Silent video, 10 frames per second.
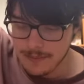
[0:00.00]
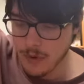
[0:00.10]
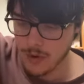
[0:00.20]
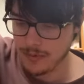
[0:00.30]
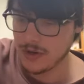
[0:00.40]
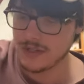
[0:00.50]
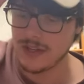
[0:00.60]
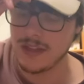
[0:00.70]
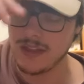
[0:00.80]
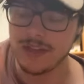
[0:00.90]
important
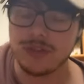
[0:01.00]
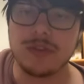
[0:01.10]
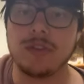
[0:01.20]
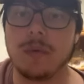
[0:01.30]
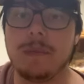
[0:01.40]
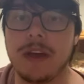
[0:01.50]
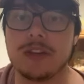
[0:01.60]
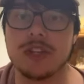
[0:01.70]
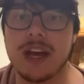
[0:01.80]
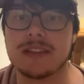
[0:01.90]
person in the history of the
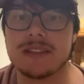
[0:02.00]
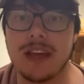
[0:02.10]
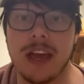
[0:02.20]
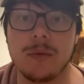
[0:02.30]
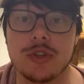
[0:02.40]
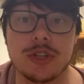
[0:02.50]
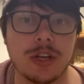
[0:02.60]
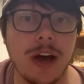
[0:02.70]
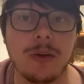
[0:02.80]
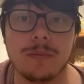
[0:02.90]
Winnipeg Jets and
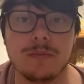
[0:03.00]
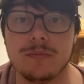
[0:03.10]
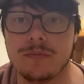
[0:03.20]
shall